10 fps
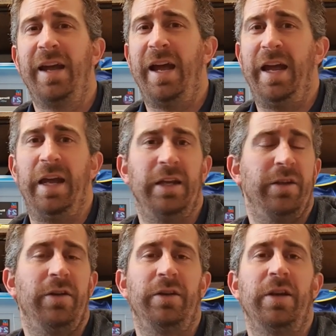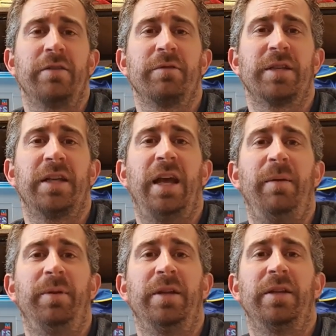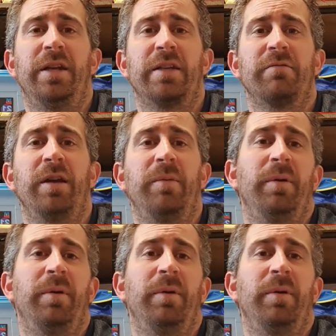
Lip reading: and who knows what's going to happen in the next week.